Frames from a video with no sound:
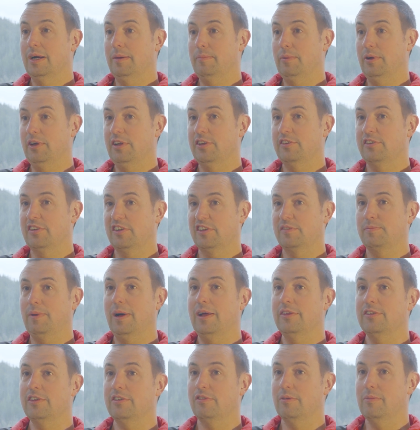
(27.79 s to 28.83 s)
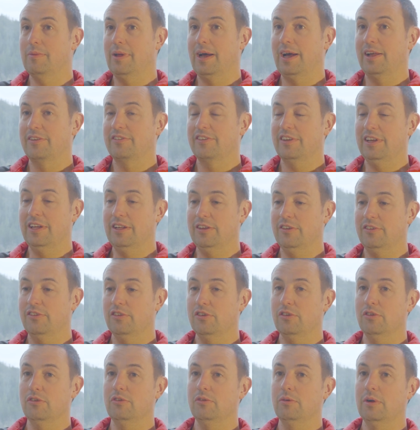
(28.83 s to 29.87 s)
but it's expanded from that
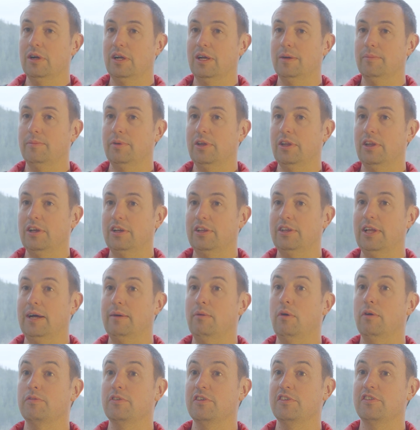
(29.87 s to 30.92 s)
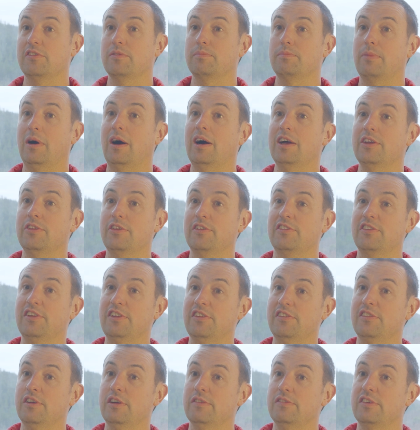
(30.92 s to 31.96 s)
into a company that now offers behind the
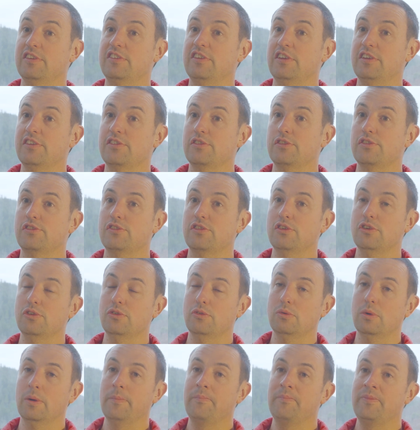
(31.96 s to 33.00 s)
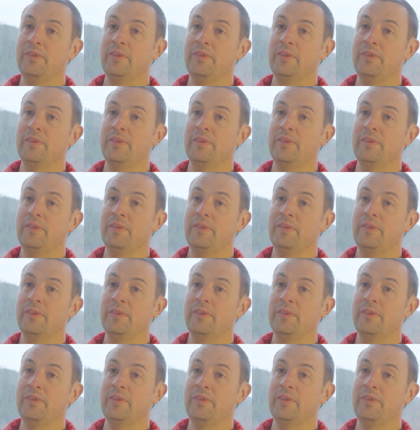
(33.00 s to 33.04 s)
scenes services to